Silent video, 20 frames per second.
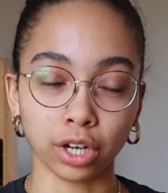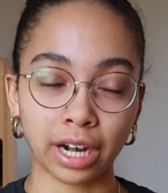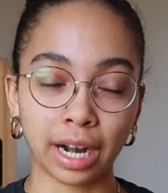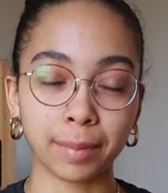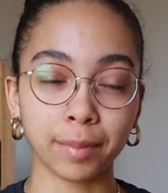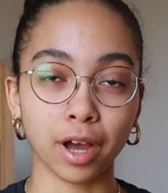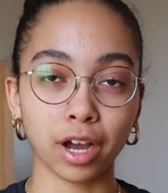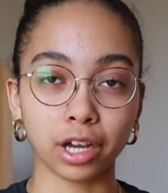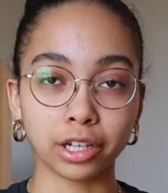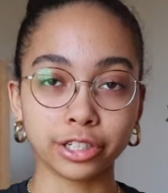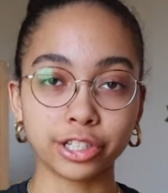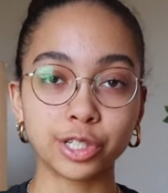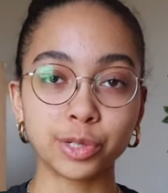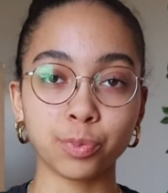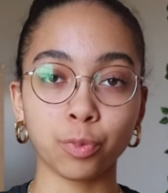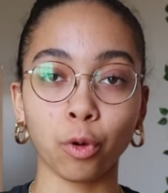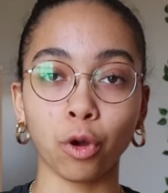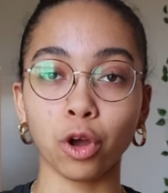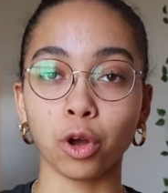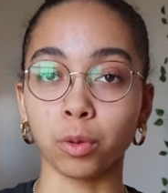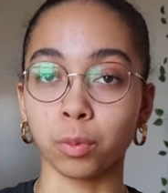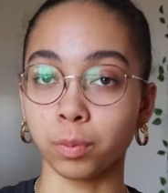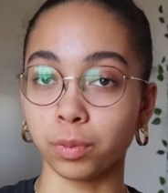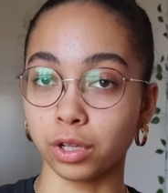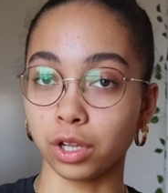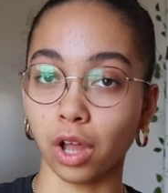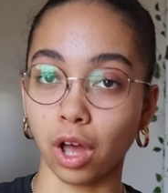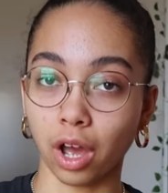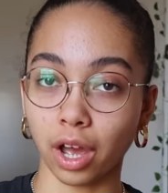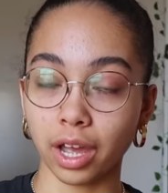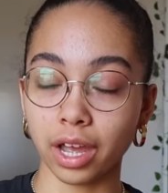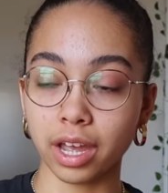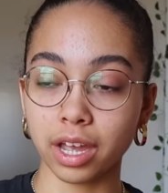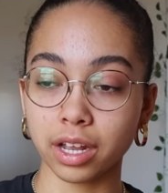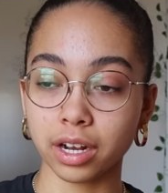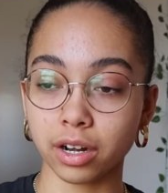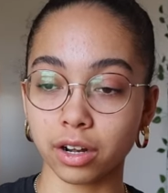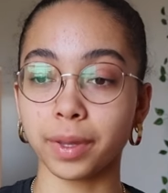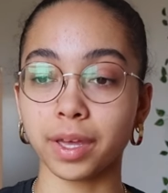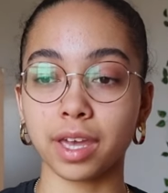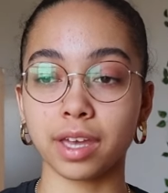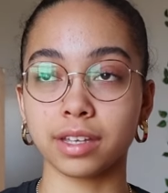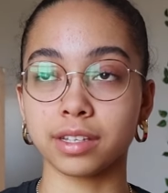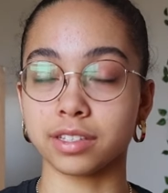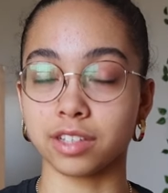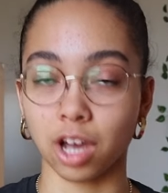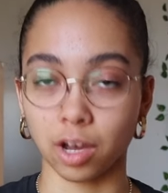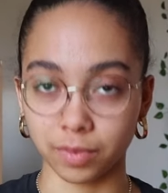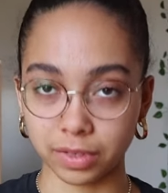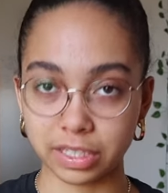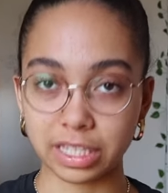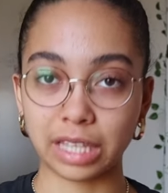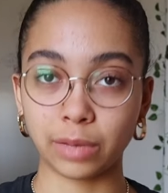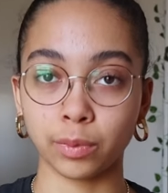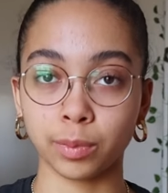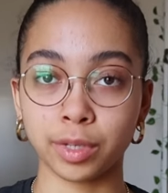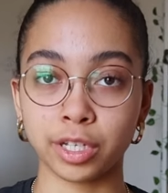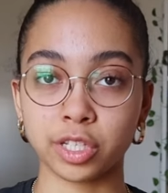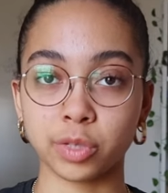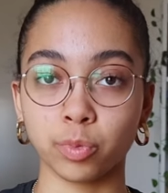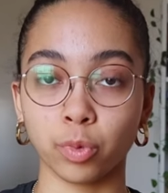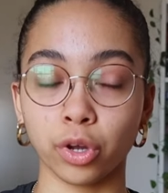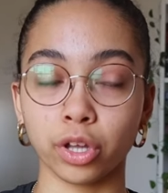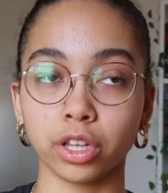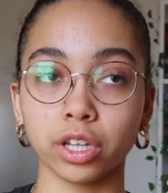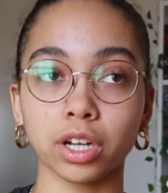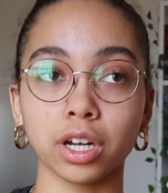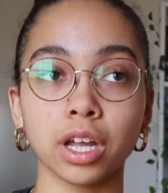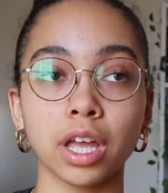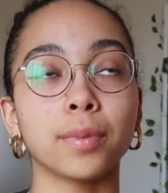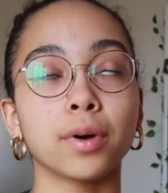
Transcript: And I'm not going to spoil plot because obviously that would be a spoiler.